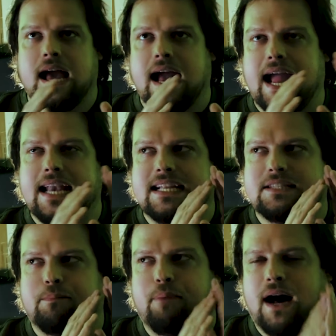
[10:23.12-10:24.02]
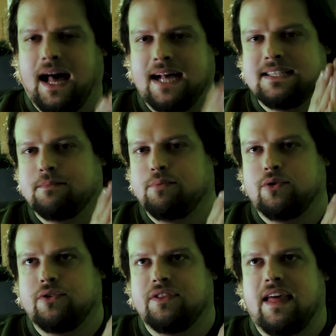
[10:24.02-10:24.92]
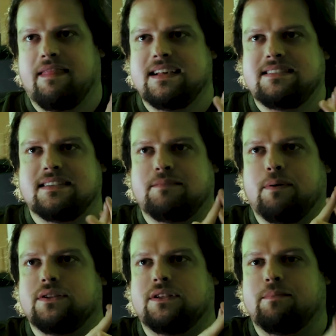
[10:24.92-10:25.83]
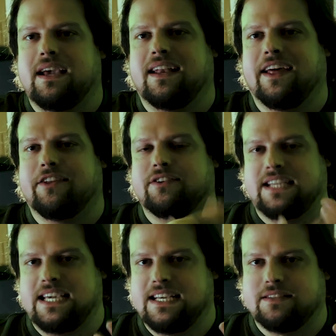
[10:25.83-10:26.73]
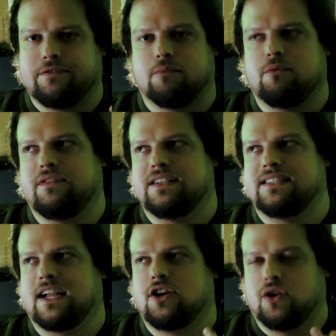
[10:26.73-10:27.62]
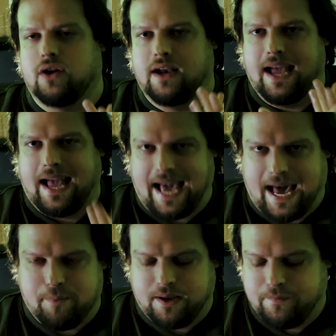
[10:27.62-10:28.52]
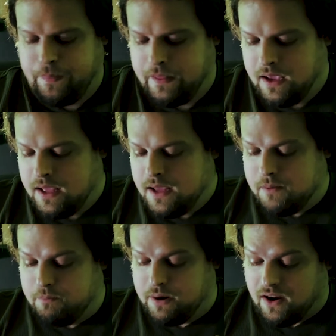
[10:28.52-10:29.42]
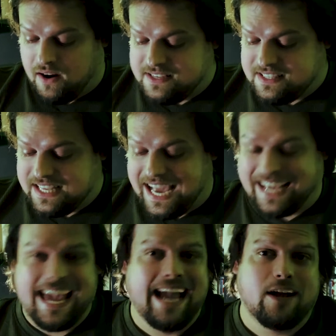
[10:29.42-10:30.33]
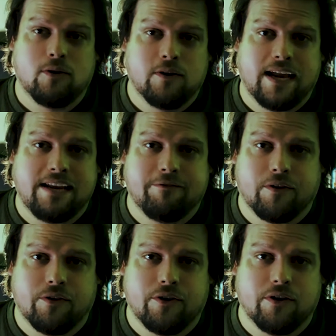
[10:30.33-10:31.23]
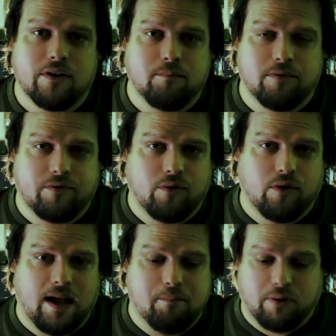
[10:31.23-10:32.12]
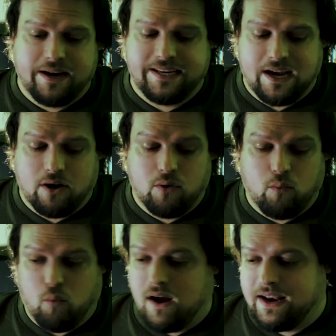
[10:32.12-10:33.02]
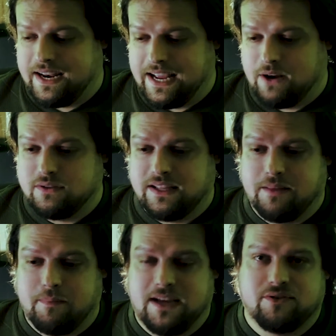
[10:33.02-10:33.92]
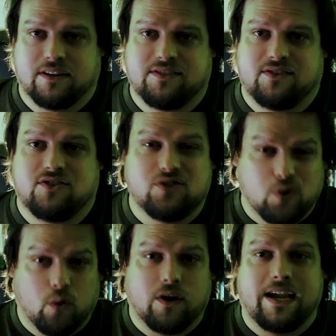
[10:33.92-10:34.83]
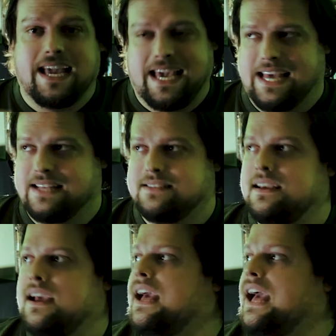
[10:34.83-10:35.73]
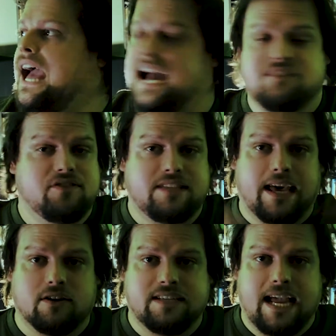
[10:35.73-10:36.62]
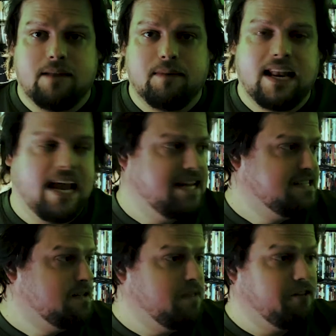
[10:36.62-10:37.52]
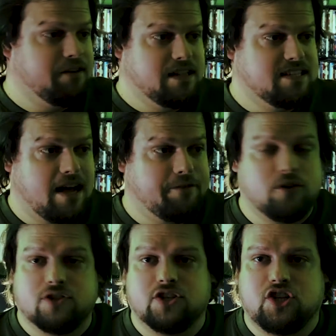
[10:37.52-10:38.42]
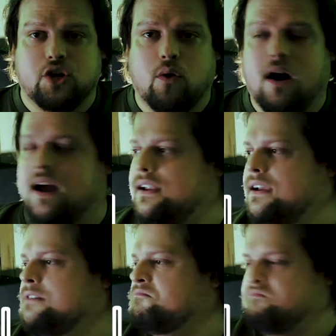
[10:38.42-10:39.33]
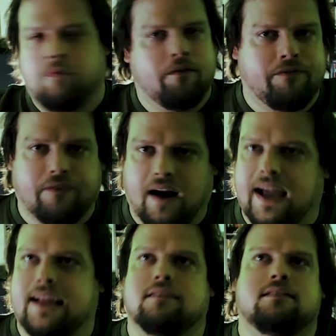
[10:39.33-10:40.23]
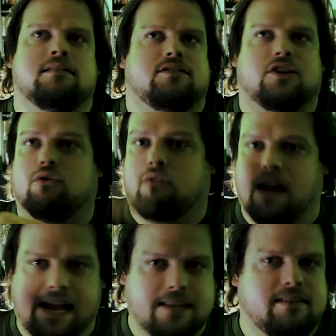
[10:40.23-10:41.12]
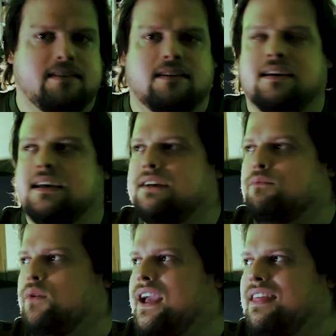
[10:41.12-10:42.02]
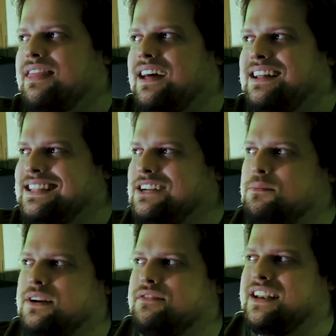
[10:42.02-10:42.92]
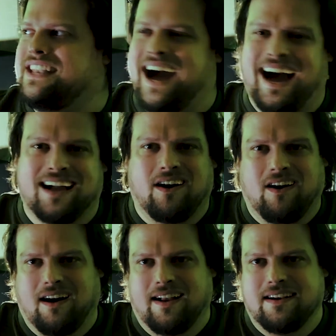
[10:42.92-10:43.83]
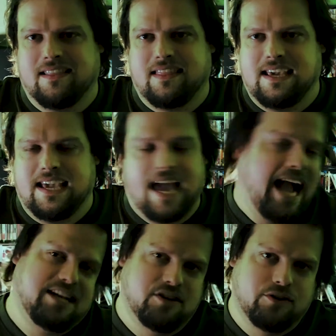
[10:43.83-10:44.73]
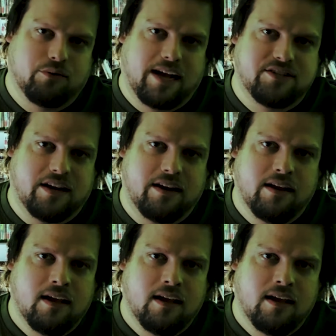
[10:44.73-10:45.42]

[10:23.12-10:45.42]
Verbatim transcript: And it's possible that this is supposed to be another tease for movies that could happen. But honestly, I can't go any further before I break down what inherently the Matrix story is. As just entertainment and as something philosophical to chew on, fine to great, with a little bit of a knock on the action direction.